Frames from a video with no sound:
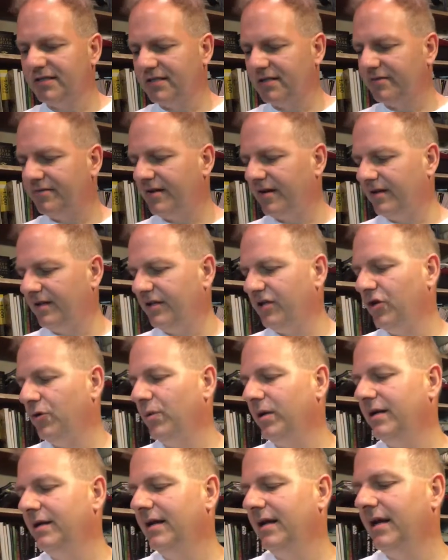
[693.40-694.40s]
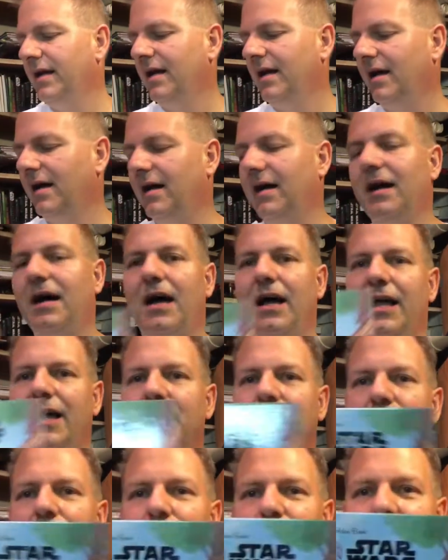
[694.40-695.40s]
This is a fairly new one. I
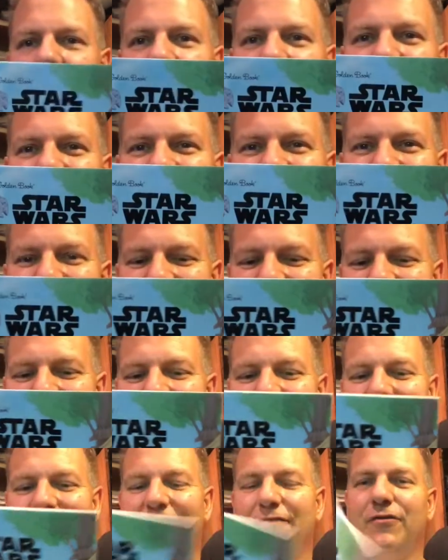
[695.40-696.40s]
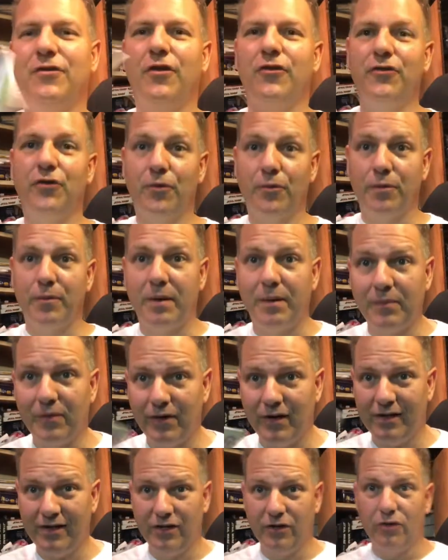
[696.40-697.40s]
Am a Wookiee. For those who don't
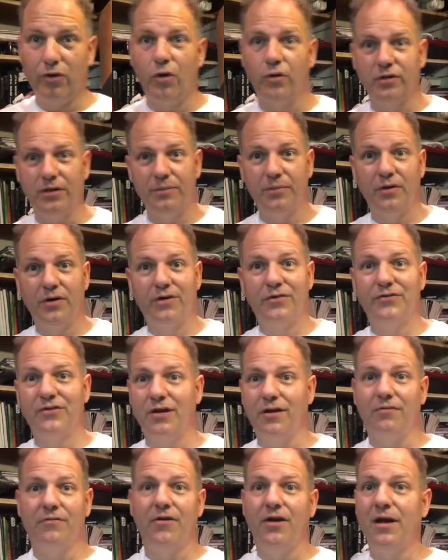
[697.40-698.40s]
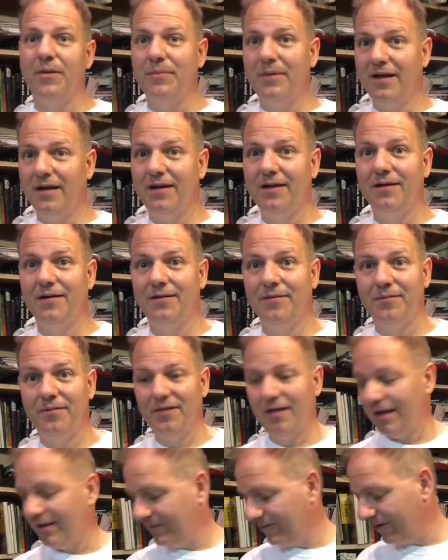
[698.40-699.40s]
remember, Little Golden books, a very big
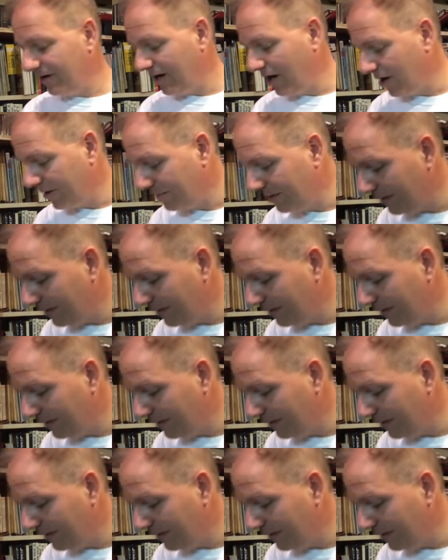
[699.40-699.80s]
thing for young